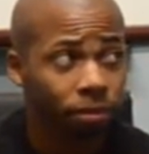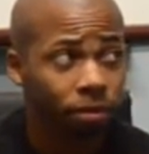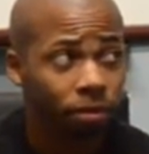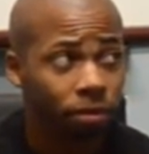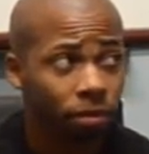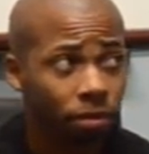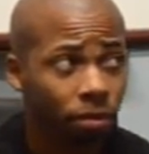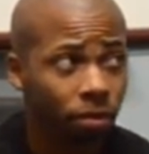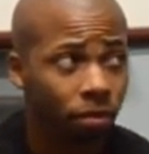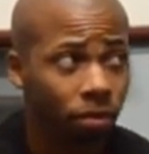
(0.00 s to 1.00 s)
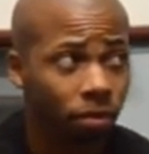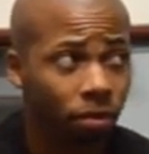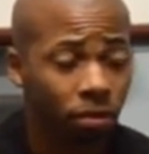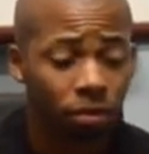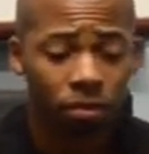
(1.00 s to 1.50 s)

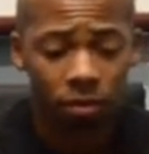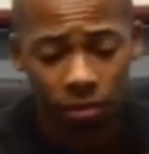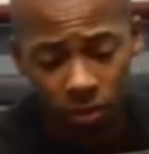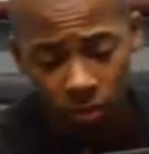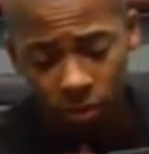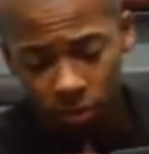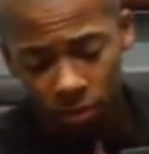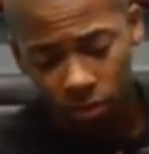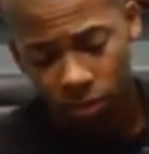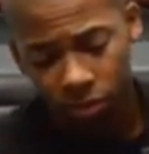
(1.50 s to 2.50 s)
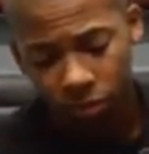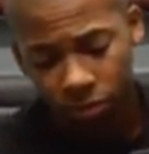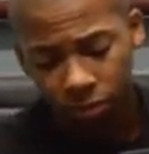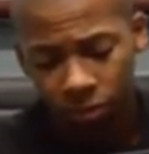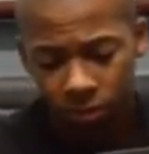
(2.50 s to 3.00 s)

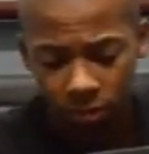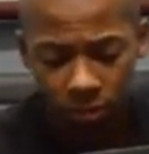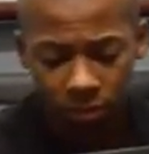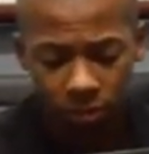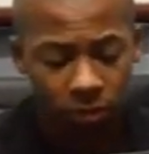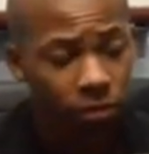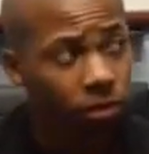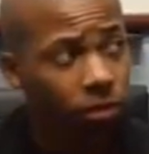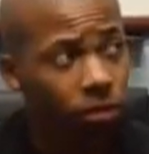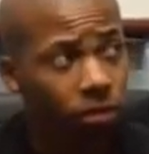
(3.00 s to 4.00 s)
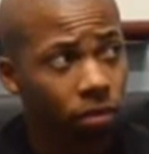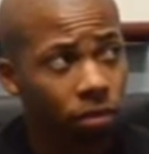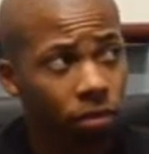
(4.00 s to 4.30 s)
(not speaking)